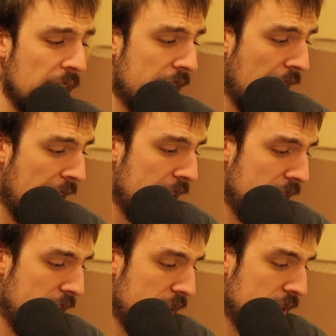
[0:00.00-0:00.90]
that
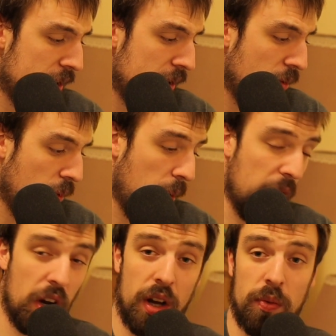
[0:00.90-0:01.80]
is what
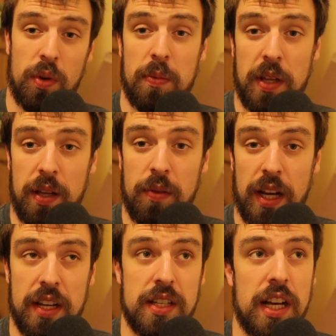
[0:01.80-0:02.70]
went on with me, I
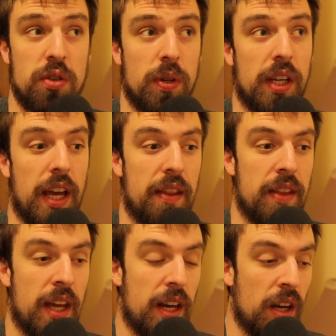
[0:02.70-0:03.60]
guess, last week. And
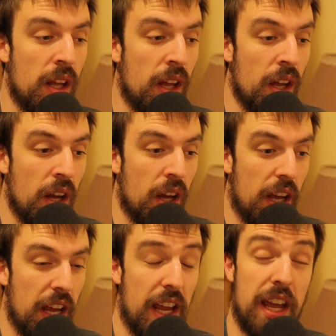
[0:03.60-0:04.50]
then
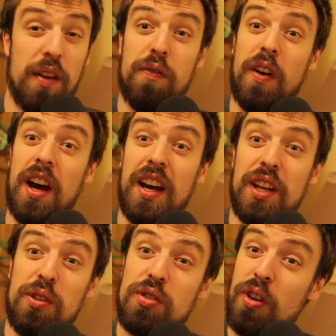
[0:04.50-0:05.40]
if
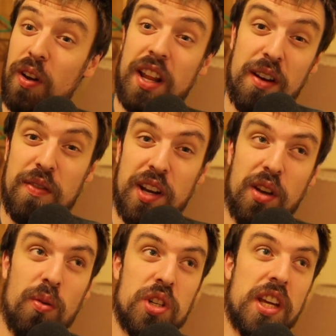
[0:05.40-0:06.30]
you saw another
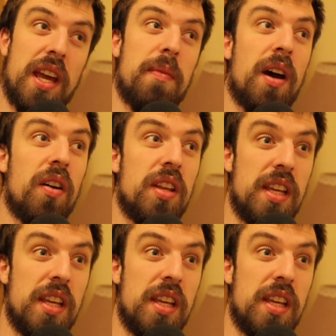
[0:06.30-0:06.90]
video, which came out,